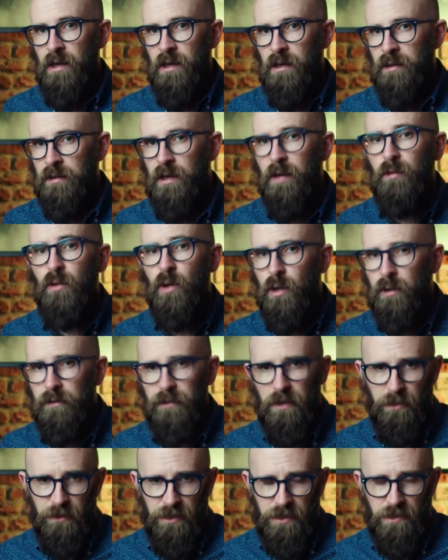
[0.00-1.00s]
they were
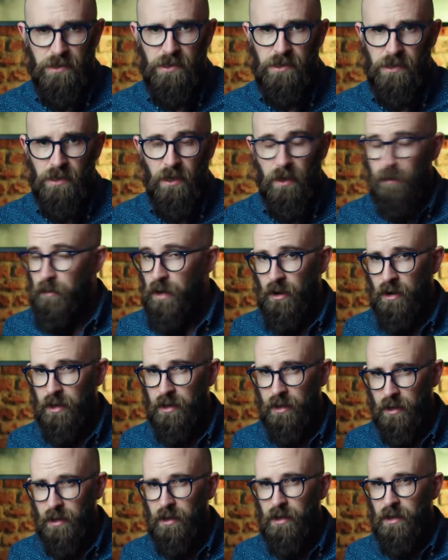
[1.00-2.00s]
off-limits to
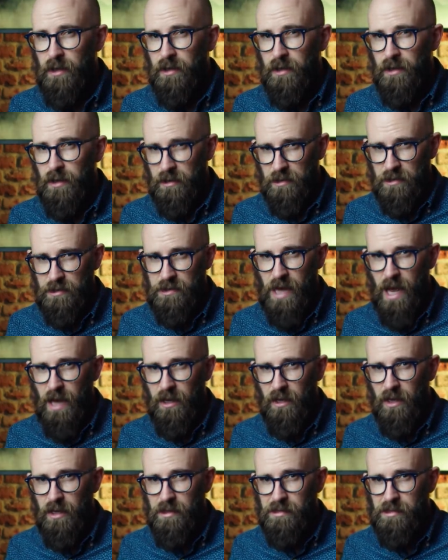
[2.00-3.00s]
America and its
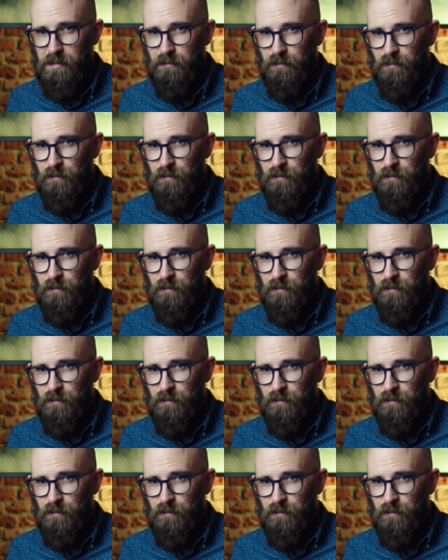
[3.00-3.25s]
allies.